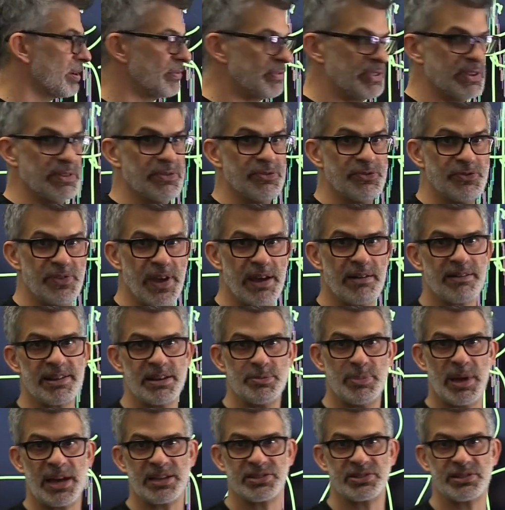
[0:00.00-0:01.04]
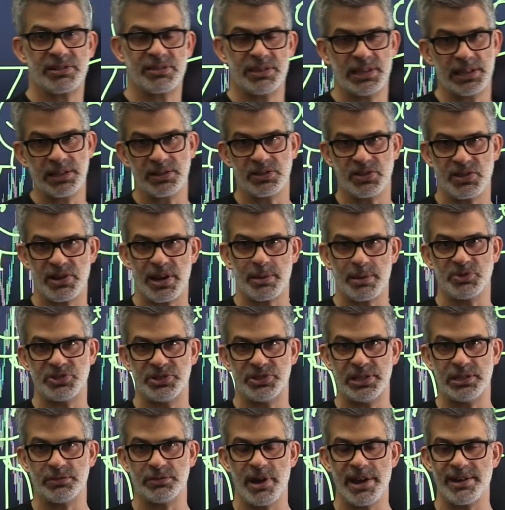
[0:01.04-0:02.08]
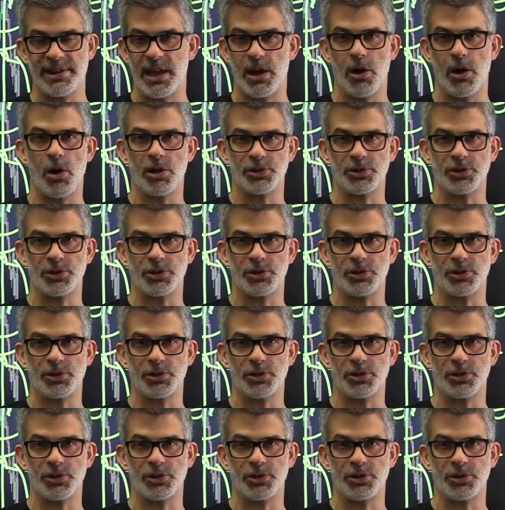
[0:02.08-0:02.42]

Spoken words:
of the very best things that I'm seeing right now.